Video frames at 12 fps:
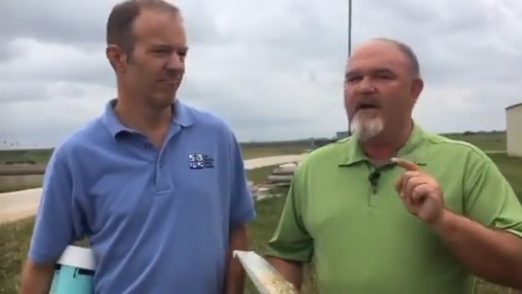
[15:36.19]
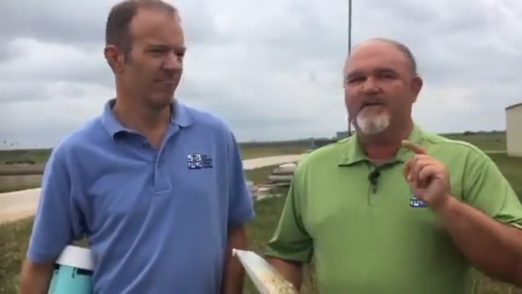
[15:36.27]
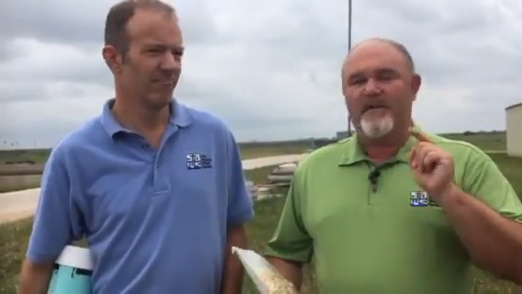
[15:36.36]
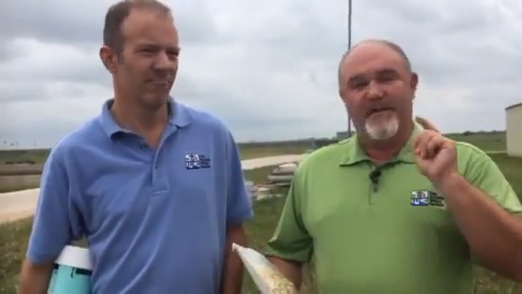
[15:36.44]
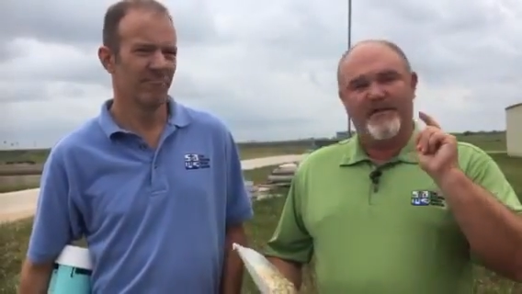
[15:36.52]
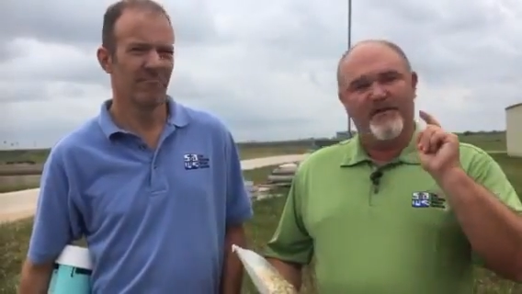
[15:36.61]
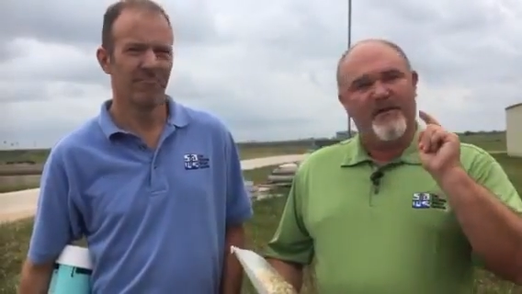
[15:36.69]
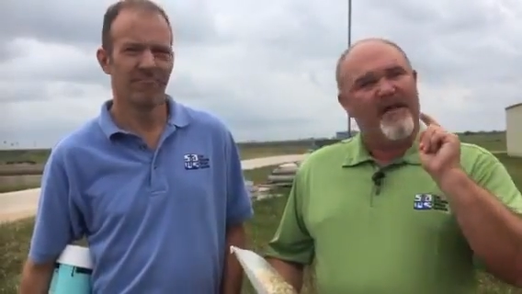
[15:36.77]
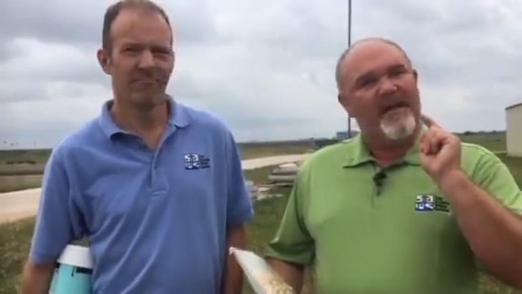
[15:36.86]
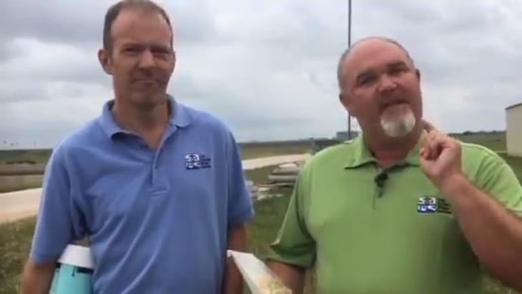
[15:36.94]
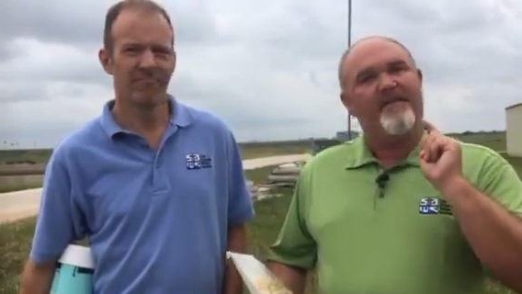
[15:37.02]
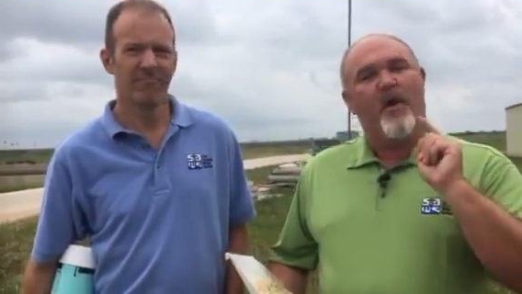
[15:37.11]
Speaker 1: so that you can
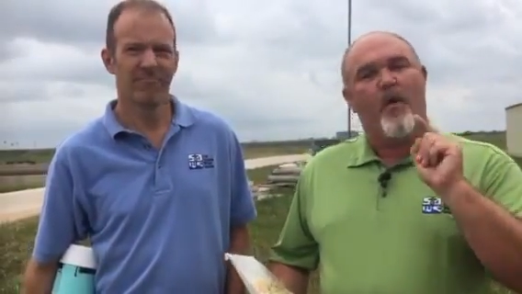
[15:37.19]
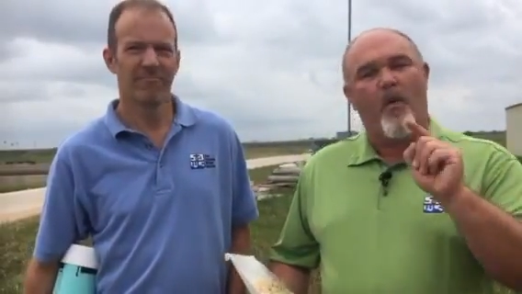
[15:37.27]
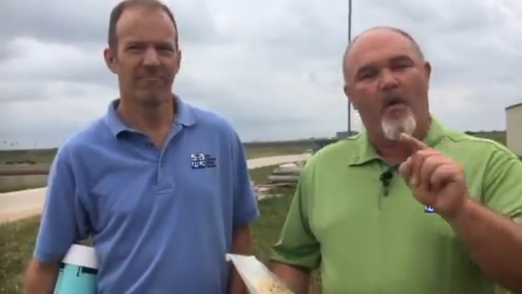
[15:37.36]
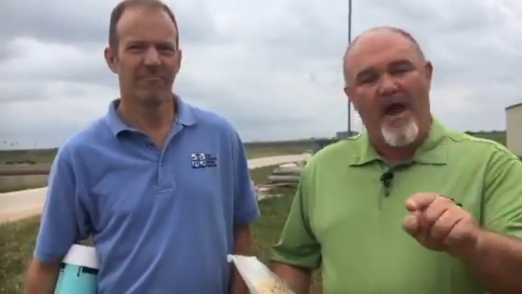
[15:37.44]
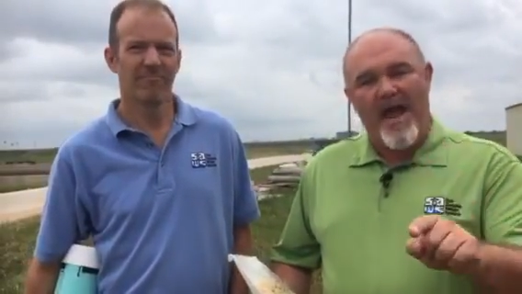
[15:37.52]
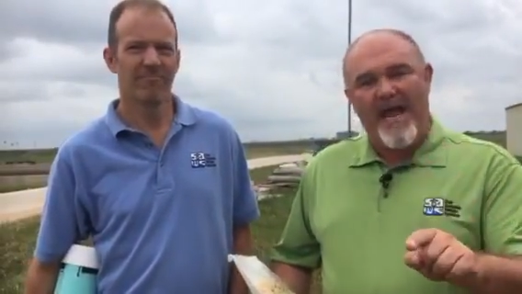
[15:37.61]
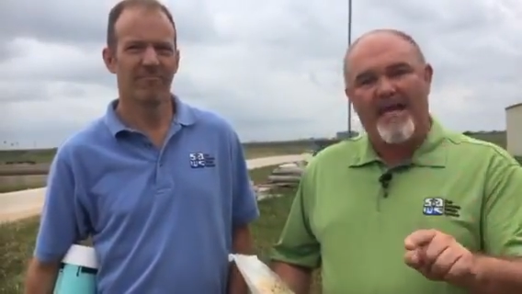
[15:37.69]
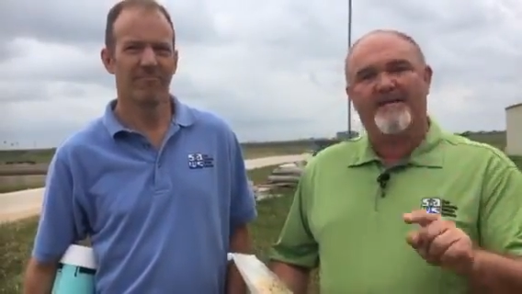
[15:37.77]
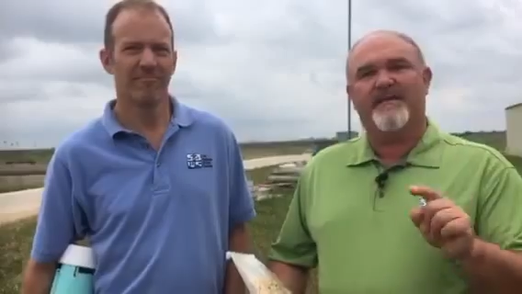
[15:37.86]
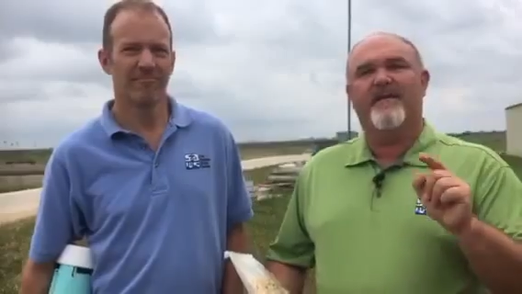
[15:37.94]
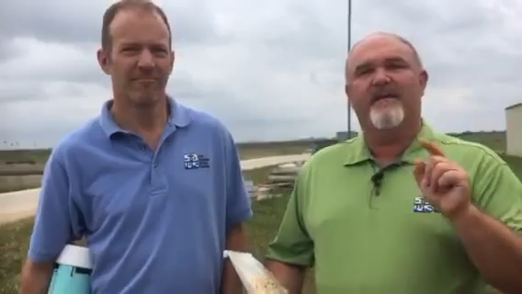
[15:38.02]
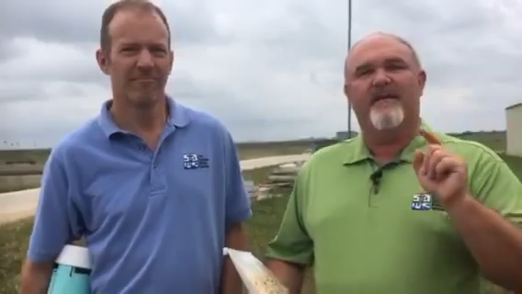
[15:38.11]
get the right